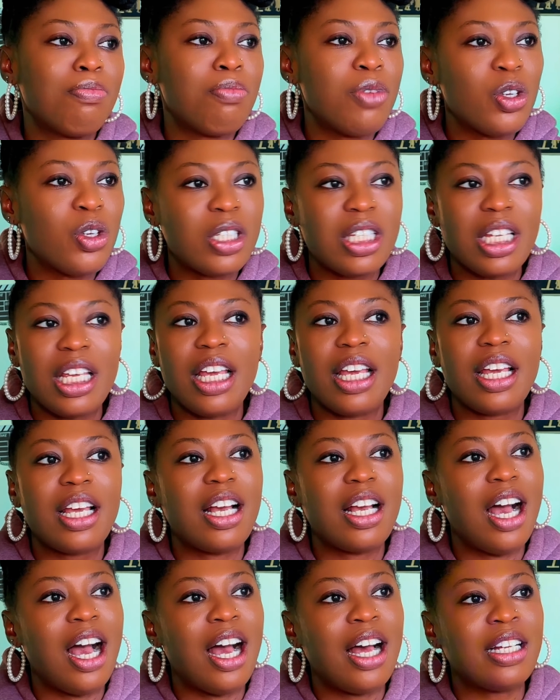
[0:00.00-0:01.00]
music
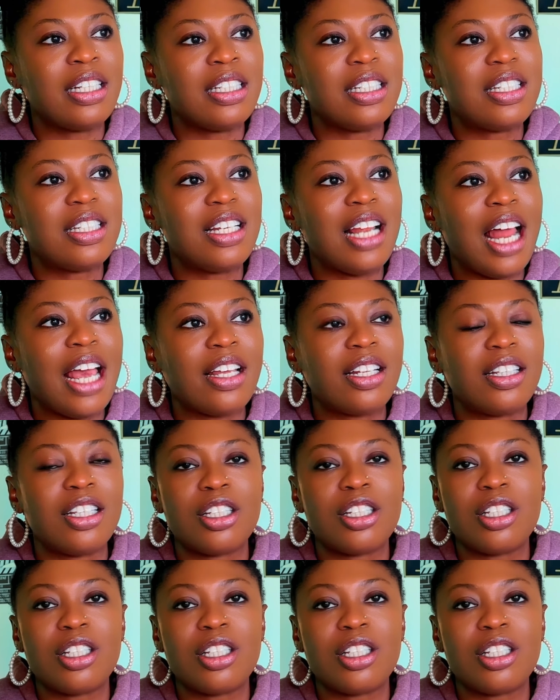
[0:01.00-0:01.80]
and like the,